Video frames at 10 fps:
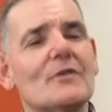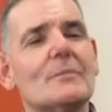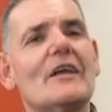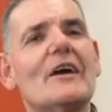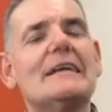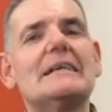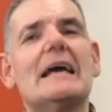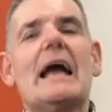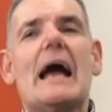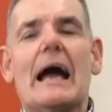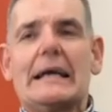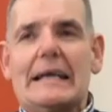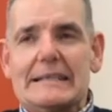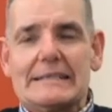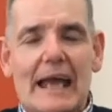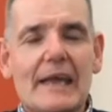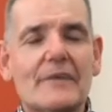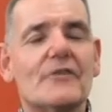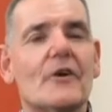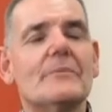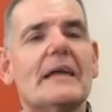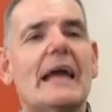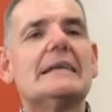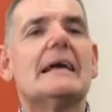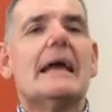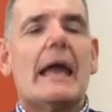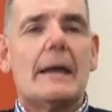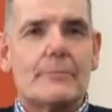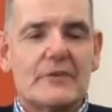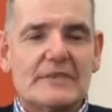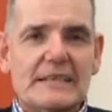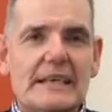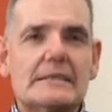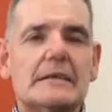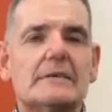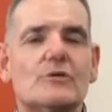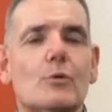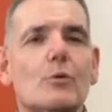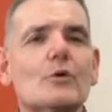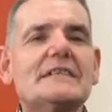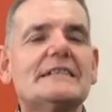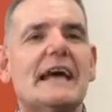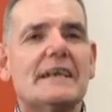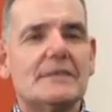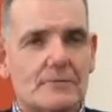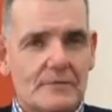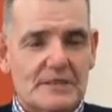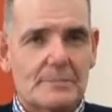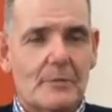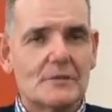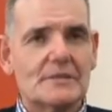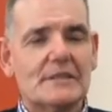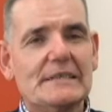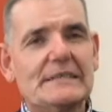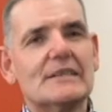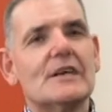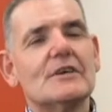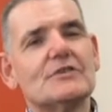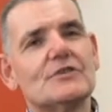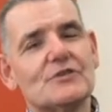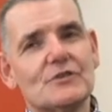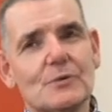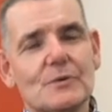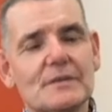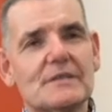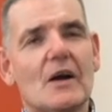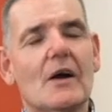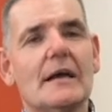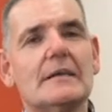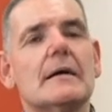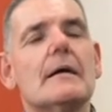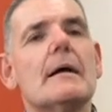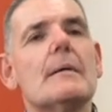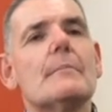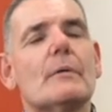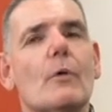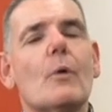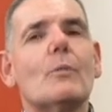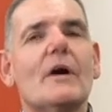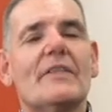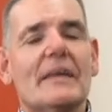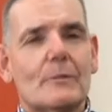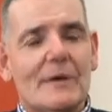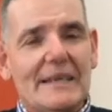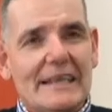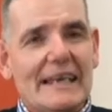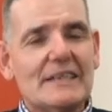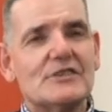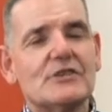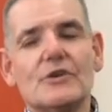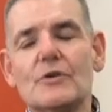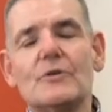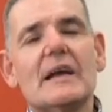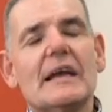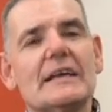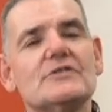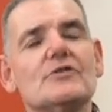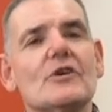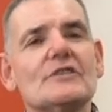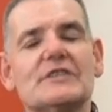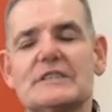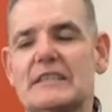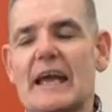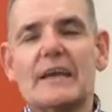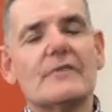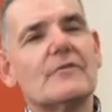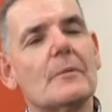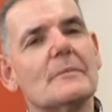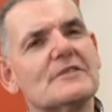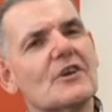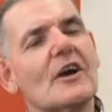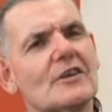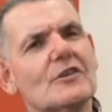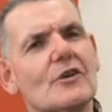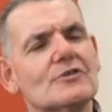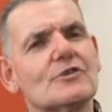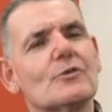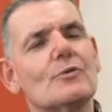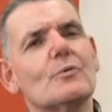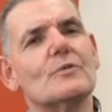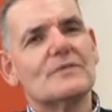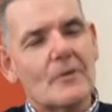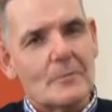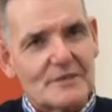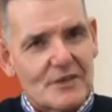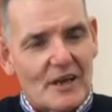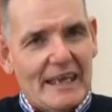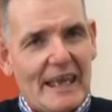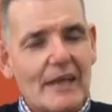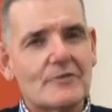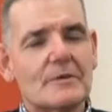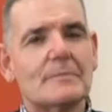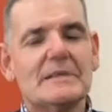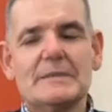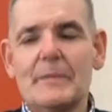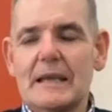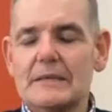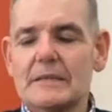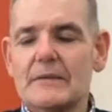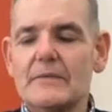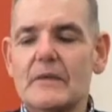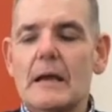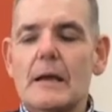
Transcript: from that and take from that and present coordinated responses to suicide. But what I think we need to do is not just take it from a psychological or from a psychiatric perspective,